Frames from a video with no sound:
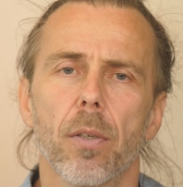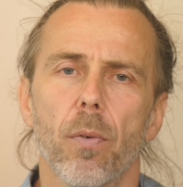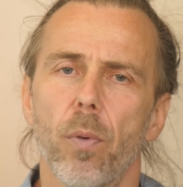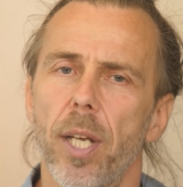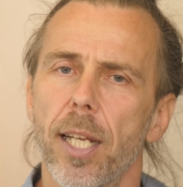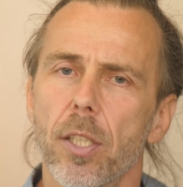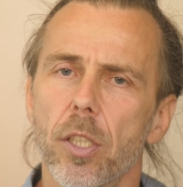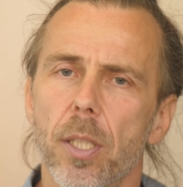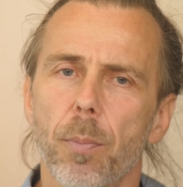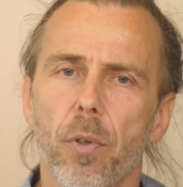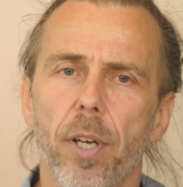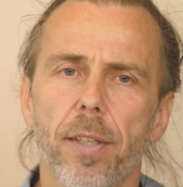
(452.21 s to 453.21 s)

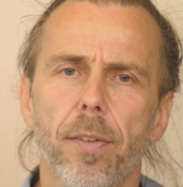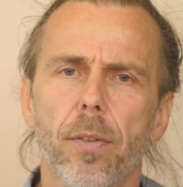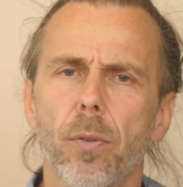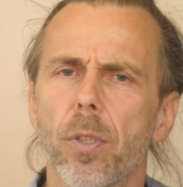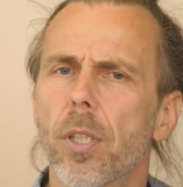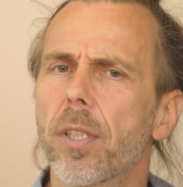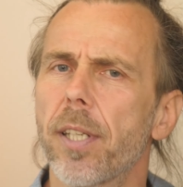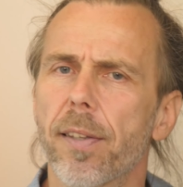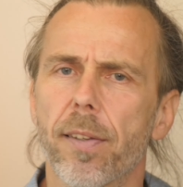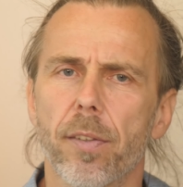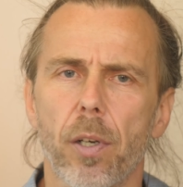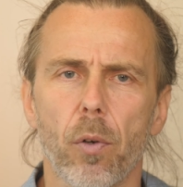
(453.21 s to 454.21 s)
Relationship crises do not
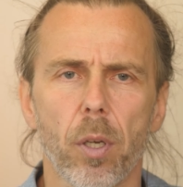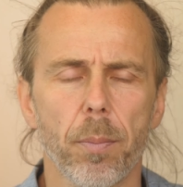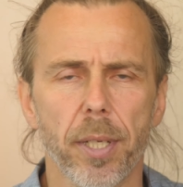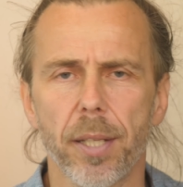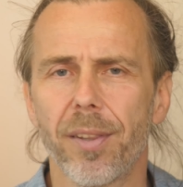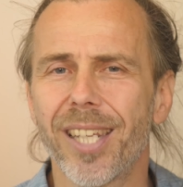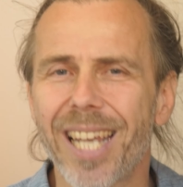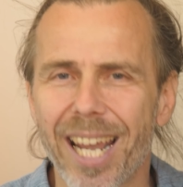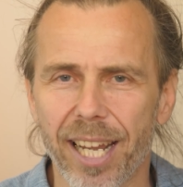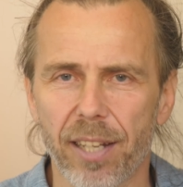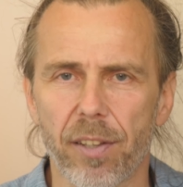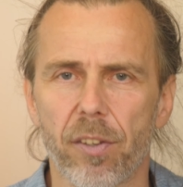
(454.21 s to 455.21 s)
necessarily mean the
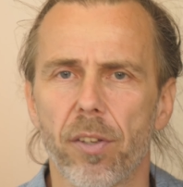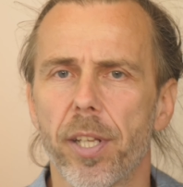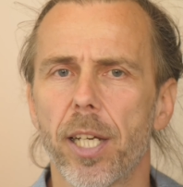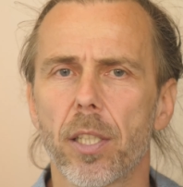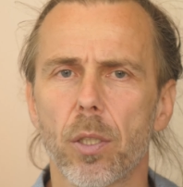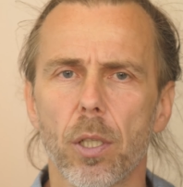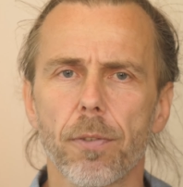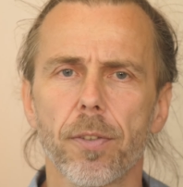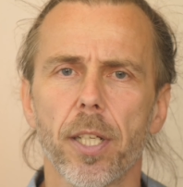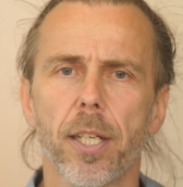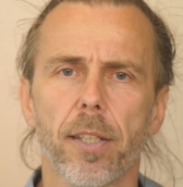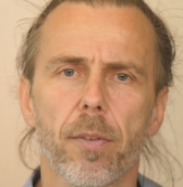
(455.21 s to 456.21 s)
end. They are
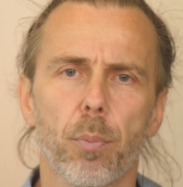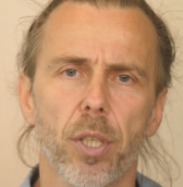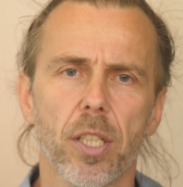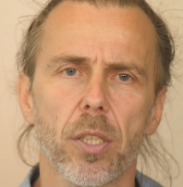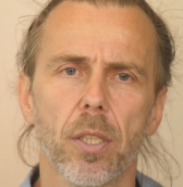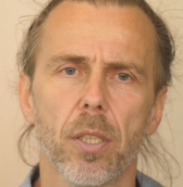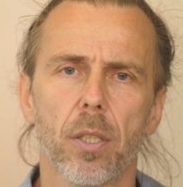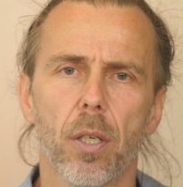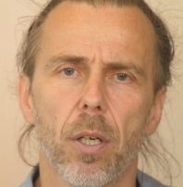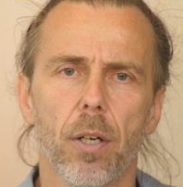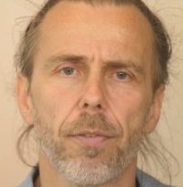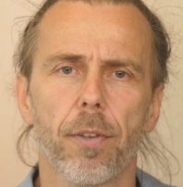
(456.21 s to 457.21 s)
often an expression
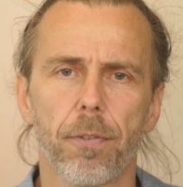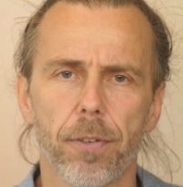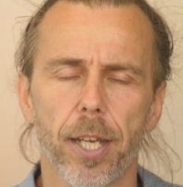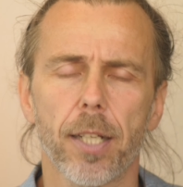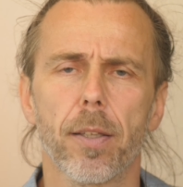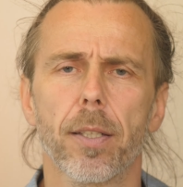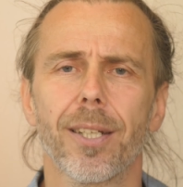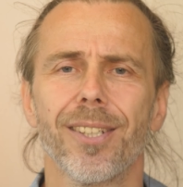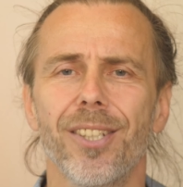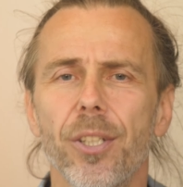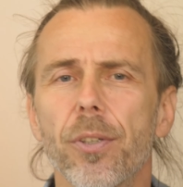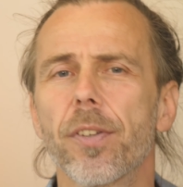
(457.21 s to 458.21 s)
of the fact that a
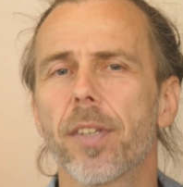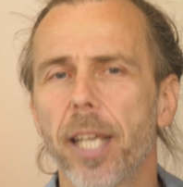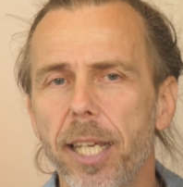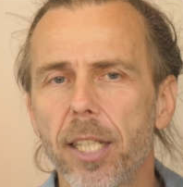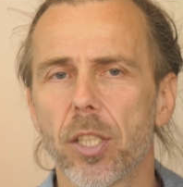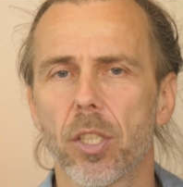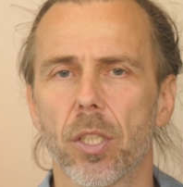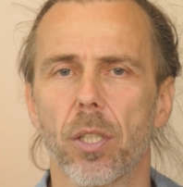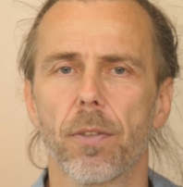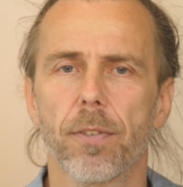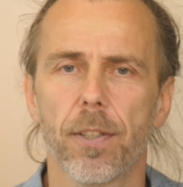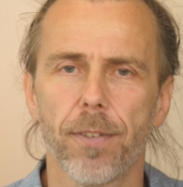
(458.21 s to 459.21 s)
new stage
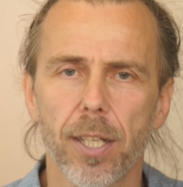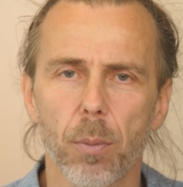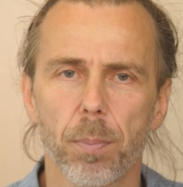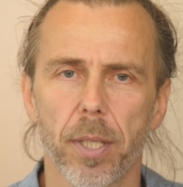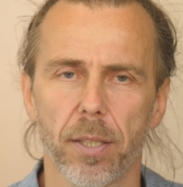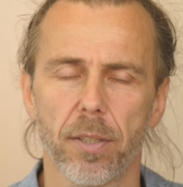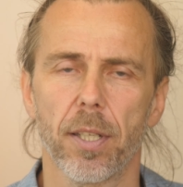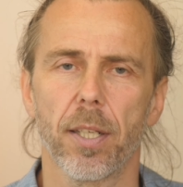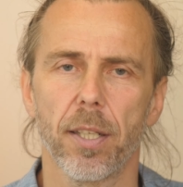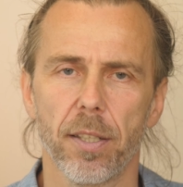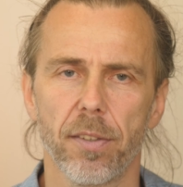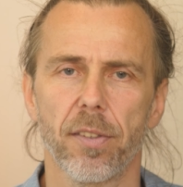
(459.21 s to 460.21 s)
of development
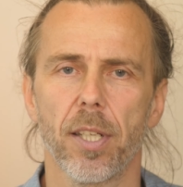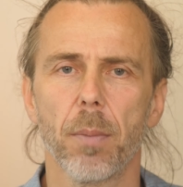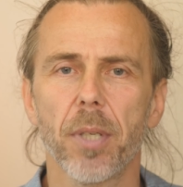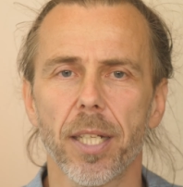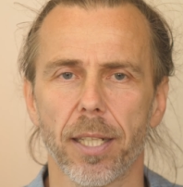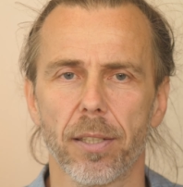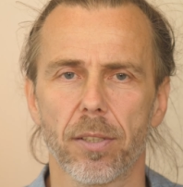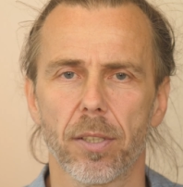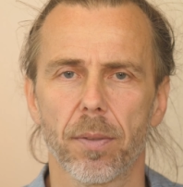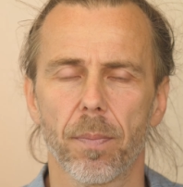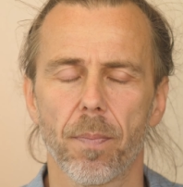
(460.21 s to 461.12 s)
is imminent.